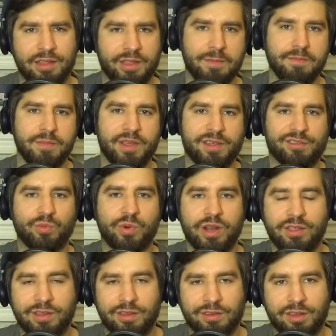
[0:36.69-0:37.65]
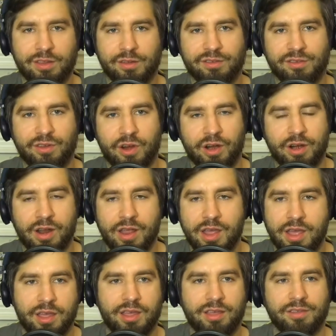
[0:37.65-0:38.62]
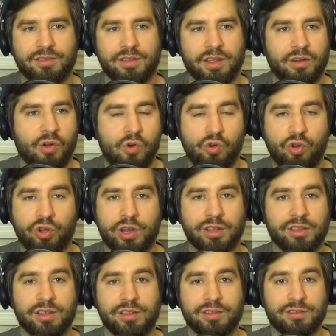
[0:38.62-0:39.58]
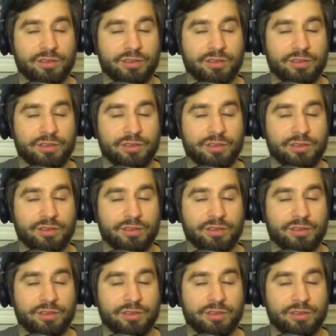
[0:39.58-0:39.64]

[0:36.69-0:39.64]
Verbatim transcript: They misread this at the start. He said, "Oh, look at this!